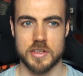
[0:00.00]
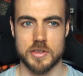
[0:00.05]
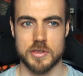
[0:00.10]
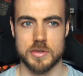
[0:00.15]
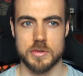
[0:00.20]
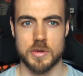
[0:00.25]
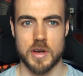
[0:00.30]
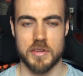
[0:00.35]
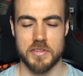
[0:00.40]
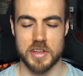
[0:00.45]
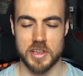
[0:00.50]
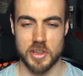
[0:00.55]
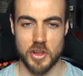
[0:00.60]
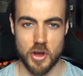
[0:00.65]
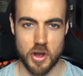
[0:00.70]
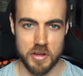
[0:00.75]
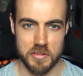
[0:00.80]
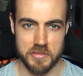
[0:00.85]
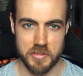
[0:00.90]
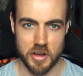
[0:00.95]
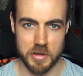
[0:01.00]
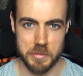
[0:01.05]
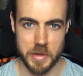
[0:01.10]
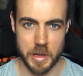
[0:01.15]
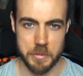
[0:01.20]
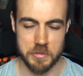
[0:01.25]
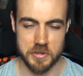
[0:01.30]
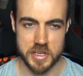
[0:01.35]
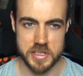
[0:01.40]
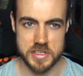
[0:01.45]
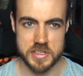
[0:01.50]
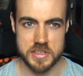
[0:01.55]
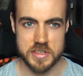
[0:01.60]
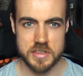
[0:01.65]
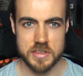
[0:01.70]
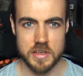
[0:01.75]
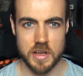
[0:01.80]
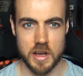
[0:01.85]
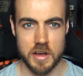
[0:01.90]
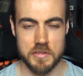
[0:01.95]
have a lot of fond
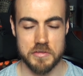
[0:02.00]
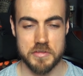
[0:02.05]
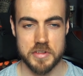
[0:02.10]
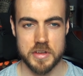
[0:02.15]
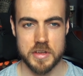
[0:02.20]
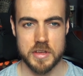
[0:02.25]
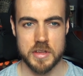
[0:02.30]
memories of.